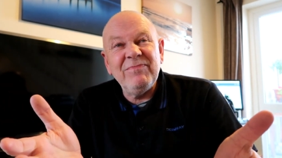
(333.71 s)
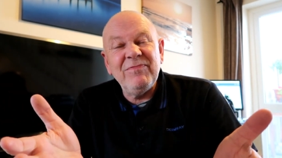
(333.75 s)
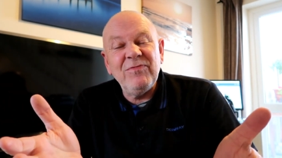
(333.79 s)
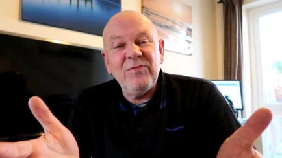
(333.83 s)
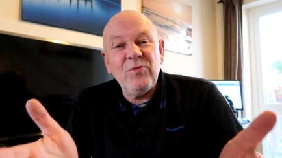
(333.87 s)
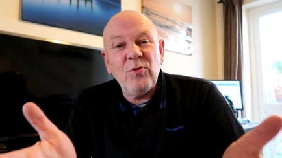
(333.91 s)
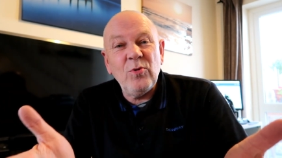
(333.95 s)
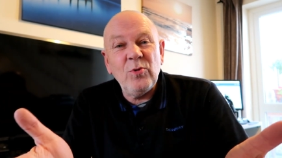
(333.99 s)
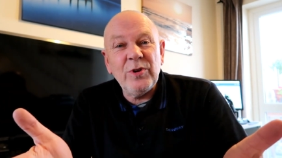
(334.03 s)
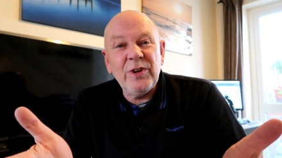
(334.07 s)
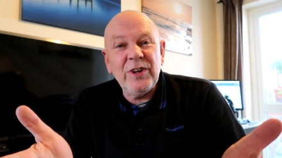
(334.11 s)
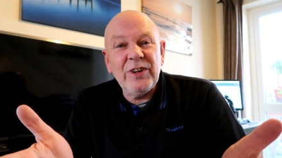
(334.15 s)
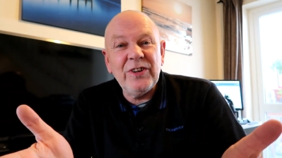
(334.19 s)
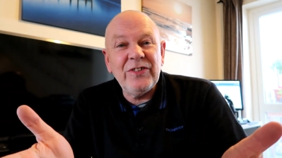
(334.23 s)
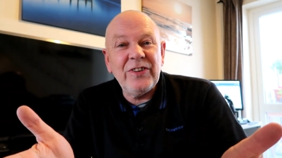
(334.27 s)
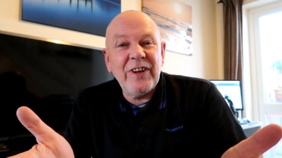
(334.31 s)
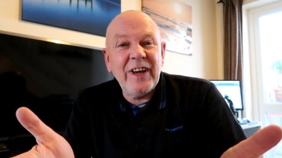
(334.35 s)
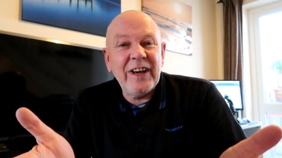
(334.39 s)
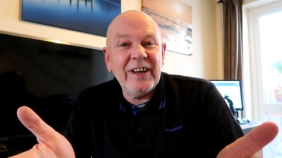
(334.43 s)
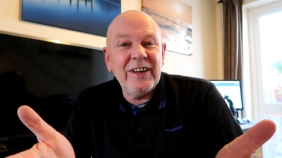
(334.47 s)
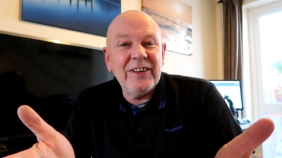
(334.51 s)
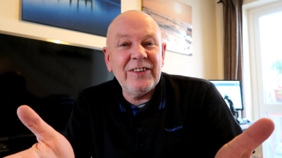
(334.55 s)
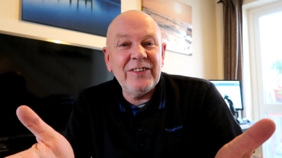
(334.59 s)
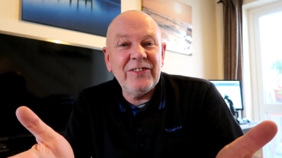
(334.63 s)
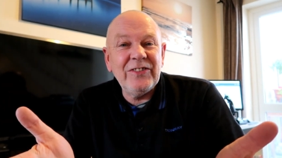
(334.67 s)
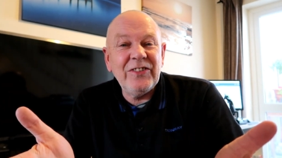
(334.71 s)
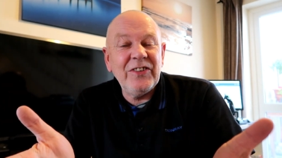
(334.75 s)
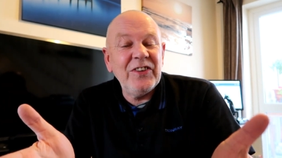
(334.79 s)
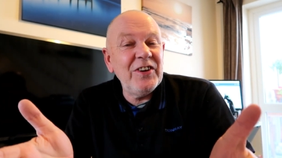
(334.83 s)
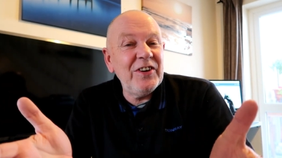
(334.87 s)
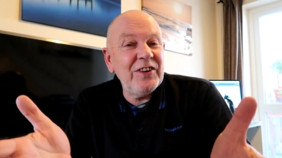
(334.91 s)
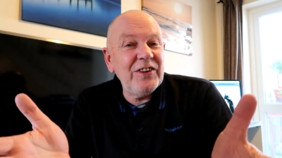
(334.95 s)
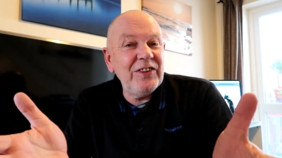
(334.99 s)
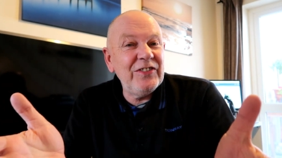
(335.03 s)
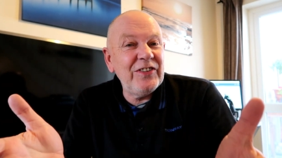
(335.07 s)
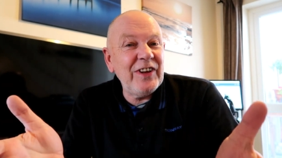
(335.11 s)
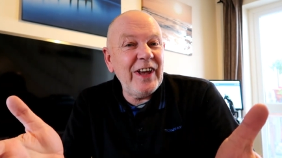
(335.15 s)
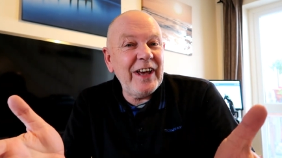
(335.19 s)
40 seconds,
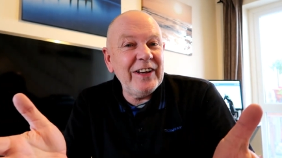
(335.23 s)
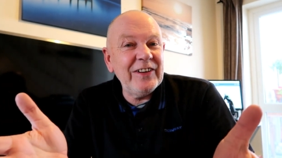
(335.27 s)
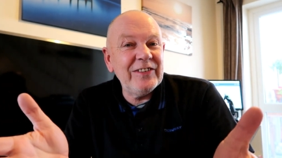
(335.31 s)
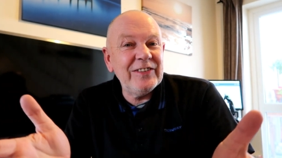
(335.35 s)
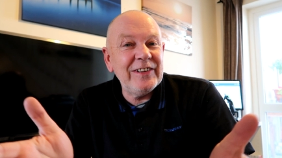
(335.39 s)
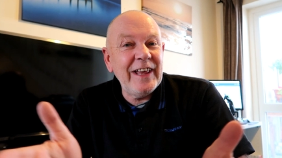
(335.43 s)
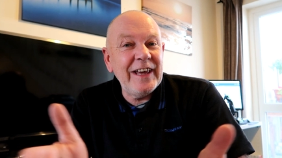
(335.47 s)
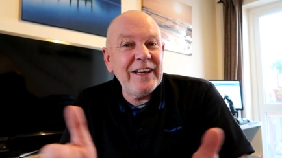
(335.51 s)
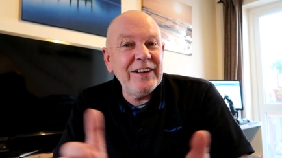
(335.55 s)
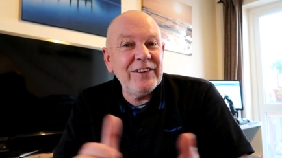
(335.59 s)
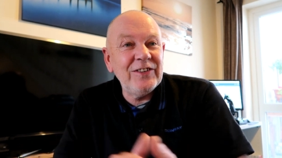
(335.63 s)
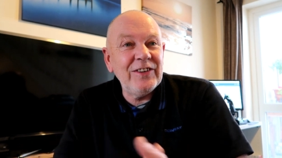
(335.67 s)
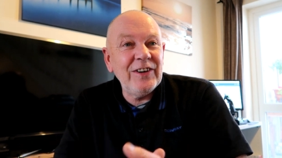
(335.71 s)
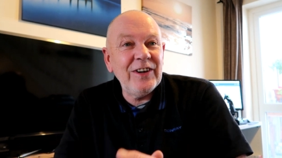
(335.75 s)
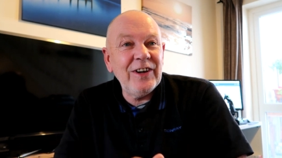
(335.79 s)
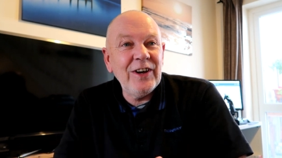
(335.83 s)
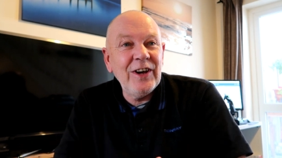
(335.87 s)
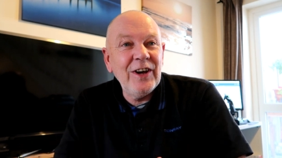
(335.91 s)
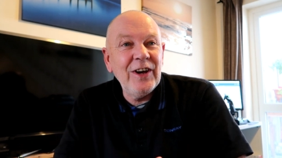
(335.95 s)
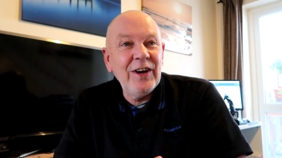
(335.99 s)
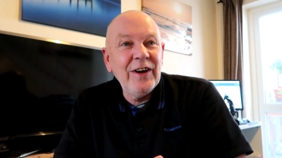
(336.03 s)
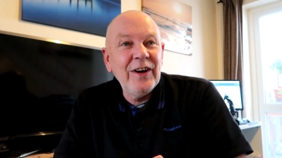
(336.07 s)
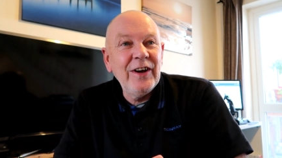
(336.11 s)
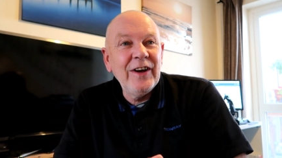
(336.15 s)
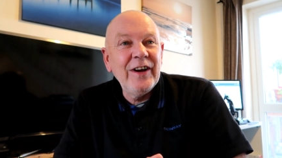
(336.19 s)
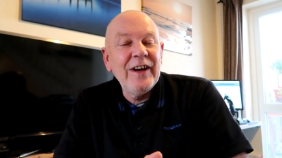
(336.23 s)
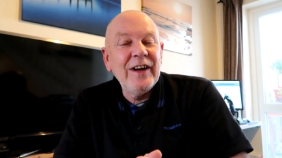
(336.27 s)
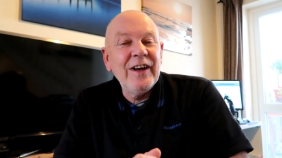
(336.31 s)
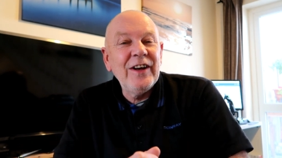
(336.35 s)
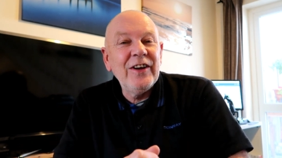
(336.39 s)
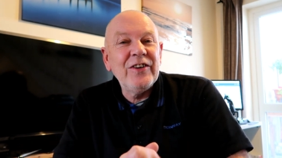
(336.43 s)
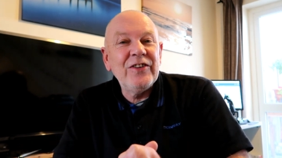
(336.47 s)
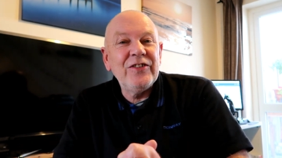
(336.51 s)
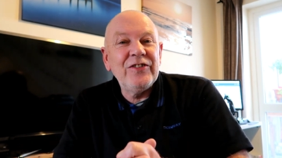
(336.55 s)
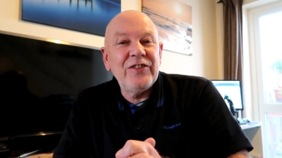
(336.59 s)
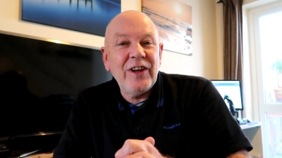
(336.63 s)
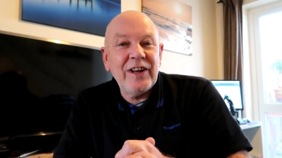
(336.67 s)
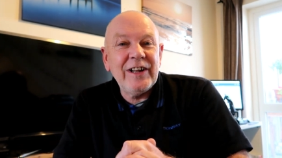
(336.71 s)
30 seconds later,
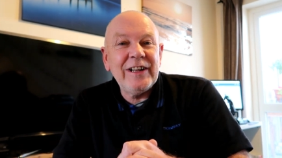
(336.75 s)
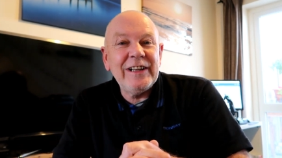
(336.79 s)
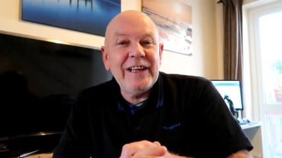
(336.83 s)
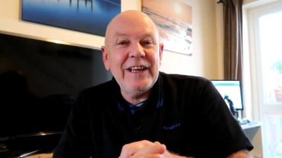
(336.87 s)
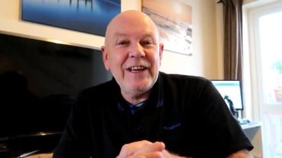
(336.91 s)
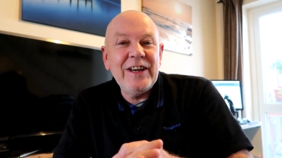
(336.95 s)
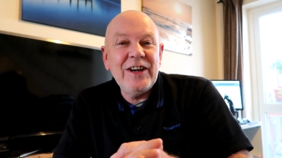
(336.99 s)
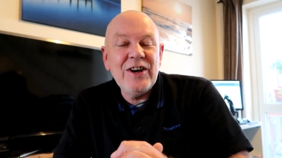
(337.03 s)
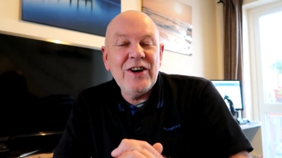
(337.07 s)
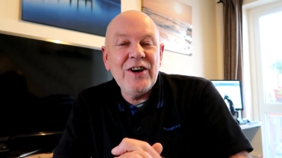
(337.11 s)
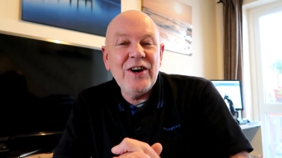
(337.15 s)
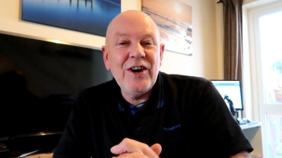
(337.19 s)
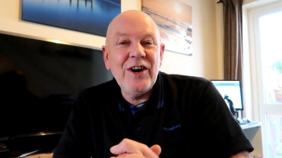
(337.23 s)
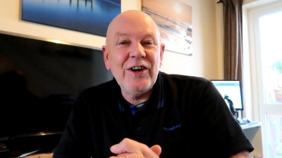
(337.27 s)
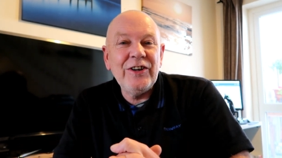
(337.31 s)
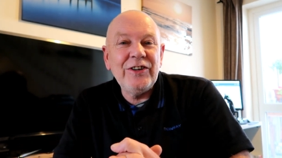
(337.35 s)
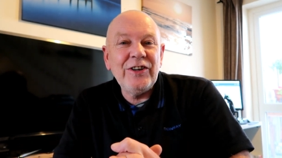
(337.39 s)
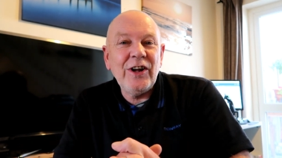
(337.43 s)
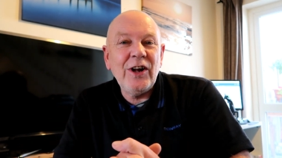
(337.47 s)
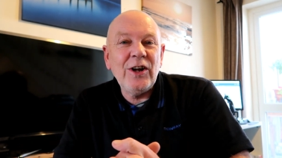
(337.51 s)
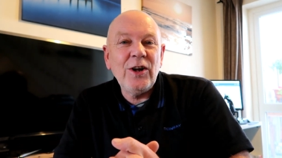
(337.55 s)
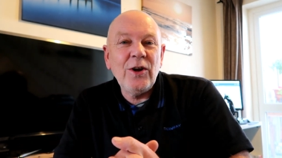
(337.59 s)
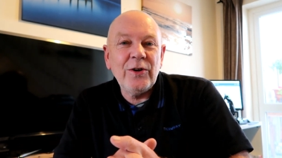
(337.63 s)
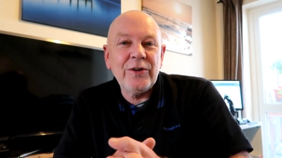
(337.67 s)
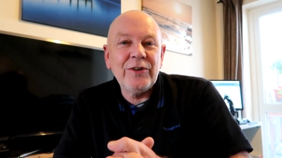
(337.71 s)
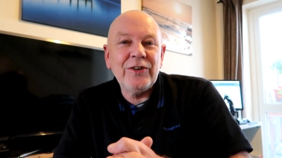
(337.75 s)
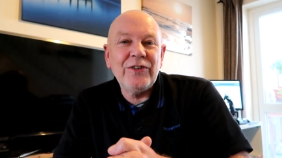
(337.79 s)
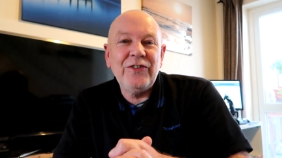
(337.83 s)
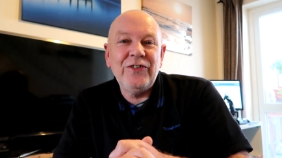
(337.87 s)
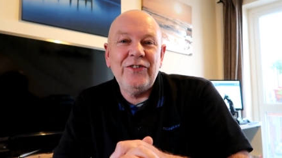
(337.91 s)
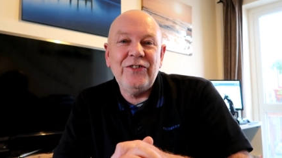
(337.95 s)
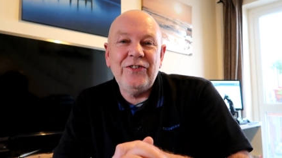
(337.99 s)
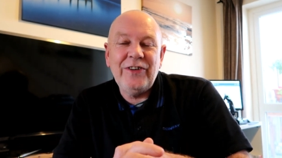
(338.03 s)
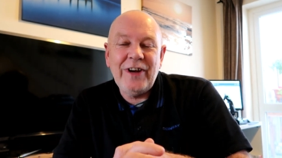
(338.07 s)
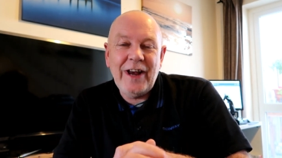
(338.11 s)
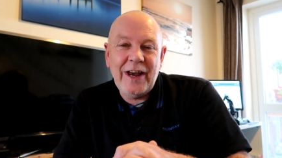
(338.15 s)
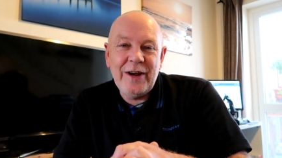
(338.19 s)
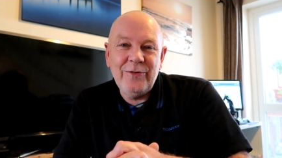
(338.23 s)
suddenly heard a lot of
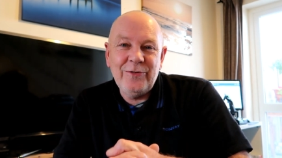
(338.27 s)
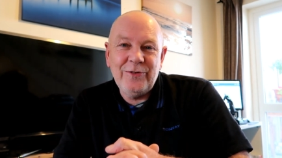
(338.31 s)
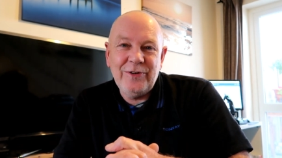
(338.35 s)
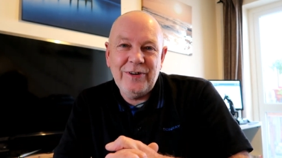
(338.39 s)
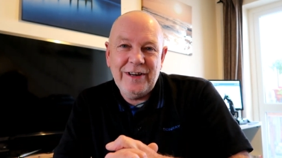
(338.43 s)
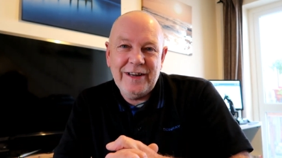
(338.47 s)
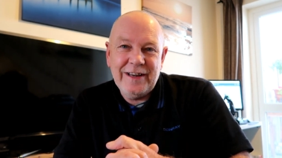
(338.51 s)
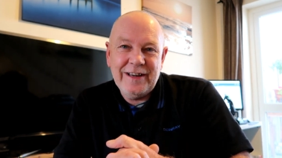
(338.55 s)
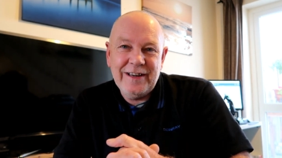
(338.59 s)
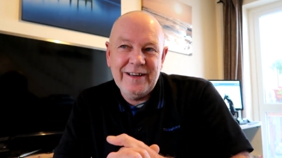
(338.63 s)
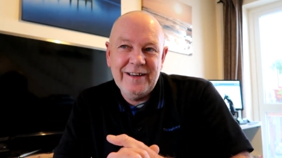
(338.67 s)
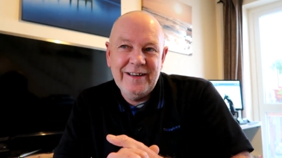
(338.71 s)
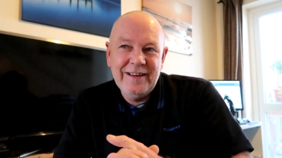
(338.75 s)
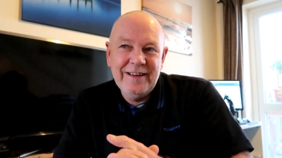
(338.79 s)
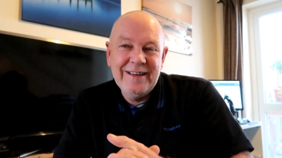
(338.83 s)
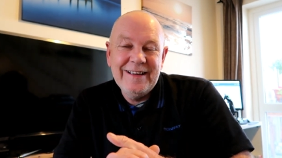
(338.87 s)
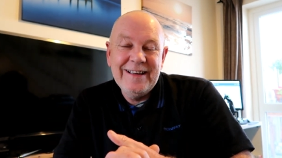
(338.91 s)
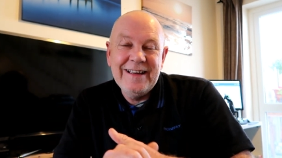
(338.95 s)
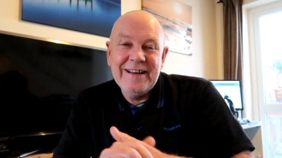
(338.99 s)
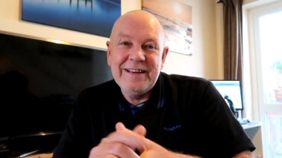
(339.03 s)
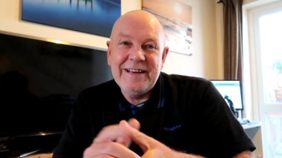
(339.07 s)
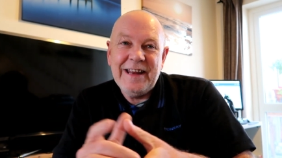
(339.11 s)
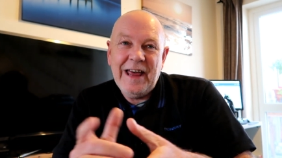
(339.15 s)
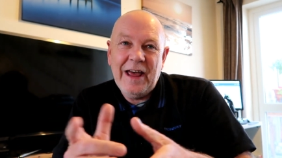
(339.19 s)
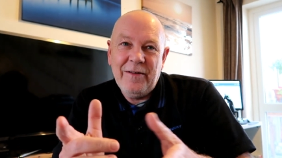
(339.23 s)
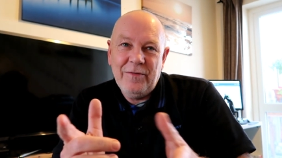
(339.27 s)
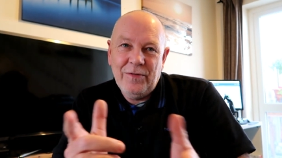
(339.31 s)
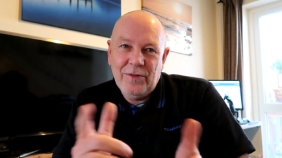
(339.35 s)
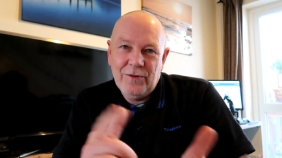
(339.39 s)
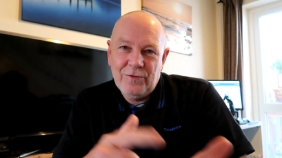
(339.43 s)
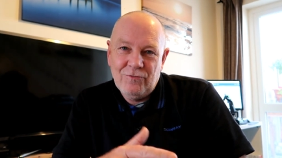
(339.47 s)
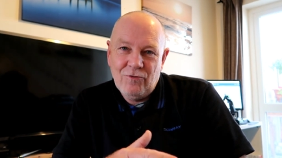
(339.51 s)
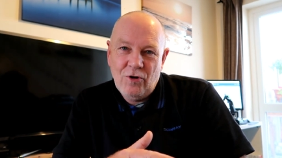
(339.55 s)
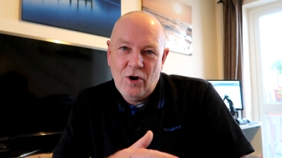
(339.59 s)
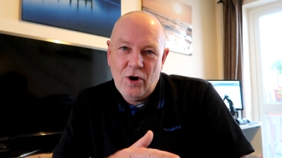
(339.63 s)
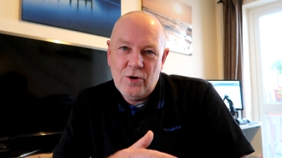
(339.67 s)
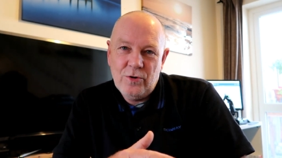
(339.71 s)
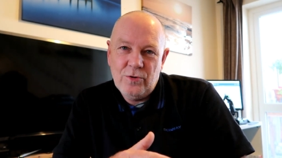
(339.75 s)
shouting down the
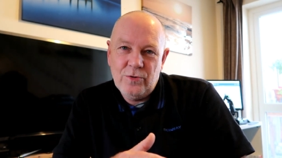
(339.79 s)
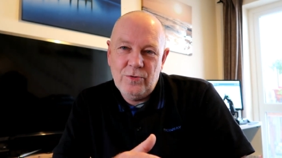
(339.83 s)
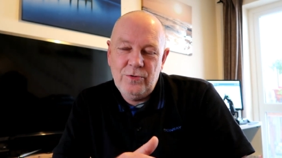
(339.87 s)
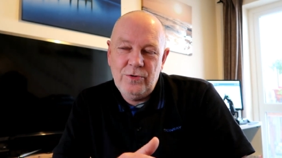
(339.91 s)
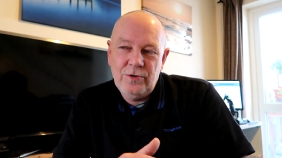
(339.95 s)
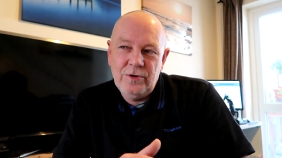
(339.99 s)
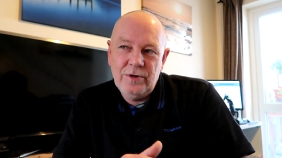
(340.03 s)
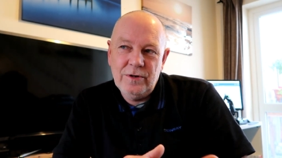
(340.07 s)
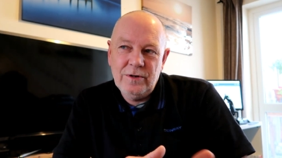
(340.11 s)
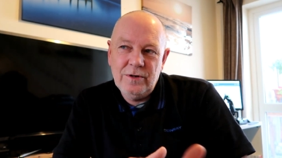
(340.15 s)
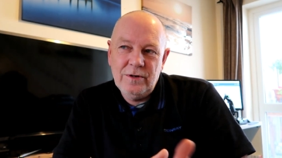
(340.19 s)
road.